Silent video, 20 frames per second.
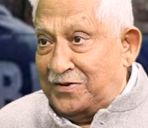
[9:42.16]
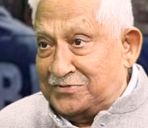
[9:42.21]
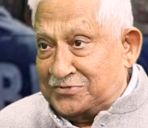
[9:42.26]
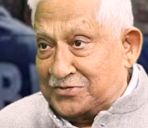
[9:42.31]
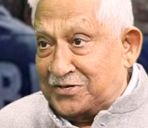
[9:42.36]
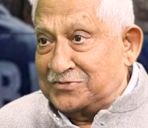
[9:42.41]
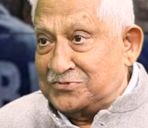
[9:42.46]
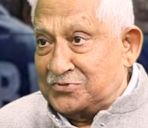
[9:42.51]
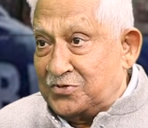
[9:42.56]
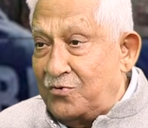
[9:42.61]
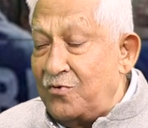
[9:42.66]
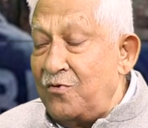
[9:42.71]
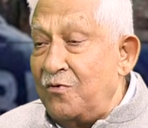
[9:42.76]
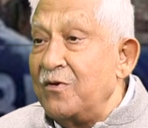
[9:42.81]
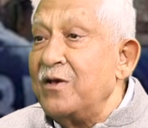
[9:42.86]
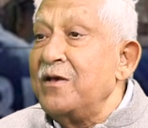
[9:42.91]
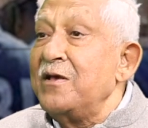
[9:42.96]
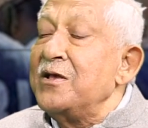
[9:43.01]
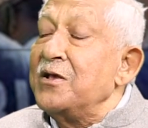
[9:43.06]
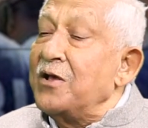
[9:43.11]
instance,
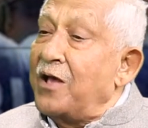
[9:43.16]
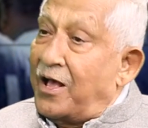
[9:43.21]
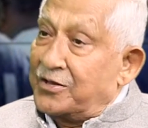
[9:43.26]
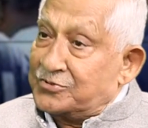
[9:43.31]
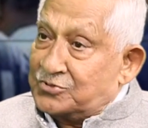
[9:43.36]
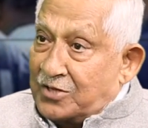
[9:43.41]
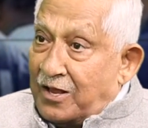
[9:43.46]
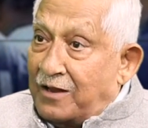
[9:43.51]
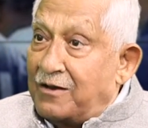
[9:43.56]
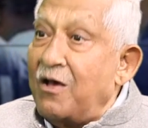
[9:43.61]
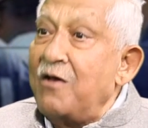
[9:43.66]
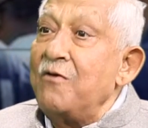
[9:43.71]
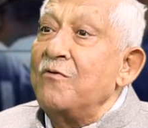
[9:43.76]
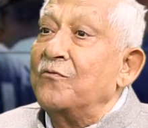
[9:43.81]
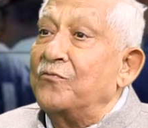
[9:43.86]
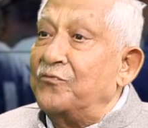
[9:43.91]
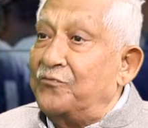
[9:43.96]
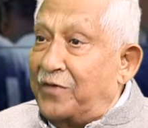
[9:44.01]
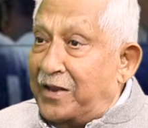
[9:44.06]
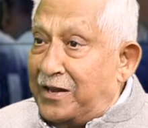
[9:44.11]
Asthana
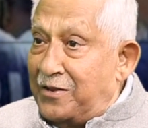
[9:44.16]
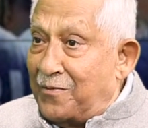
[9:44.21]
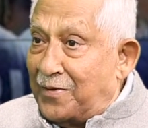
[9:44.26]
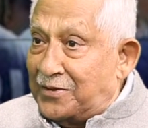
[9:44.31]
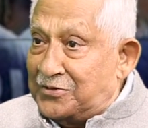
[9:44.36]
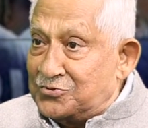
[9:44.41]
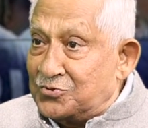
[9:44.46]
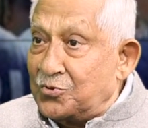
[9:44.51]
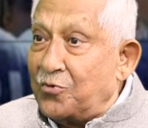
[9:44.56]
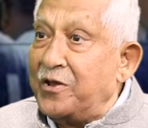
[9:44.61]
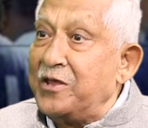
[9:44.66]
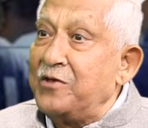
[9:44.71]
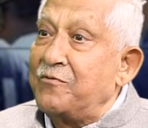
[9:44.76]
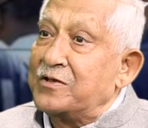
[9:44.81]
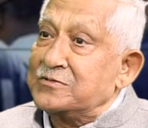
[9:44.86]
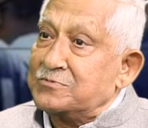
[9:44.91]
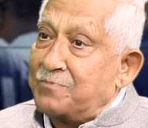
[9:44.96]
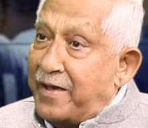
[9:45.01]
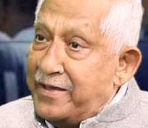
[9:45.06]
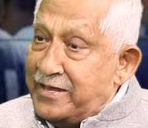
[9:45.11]
very much, though he
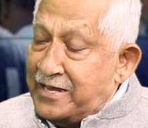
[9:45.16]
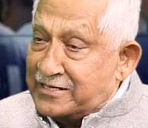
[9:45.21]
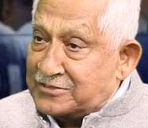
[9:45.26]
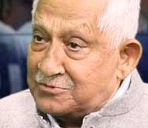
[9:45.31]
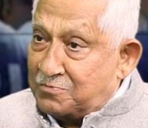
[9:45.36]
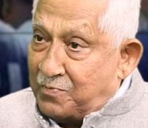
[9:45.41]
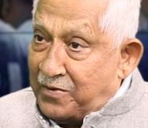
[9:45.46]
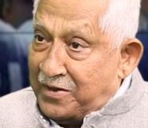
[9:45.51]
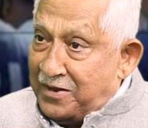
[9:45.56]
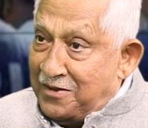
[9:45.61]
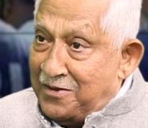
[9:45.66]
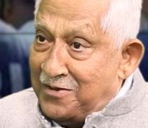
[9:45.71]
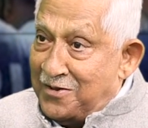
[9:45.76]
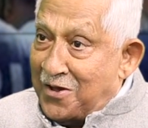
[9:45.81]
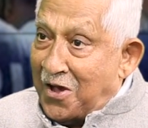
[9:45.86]
was my SP.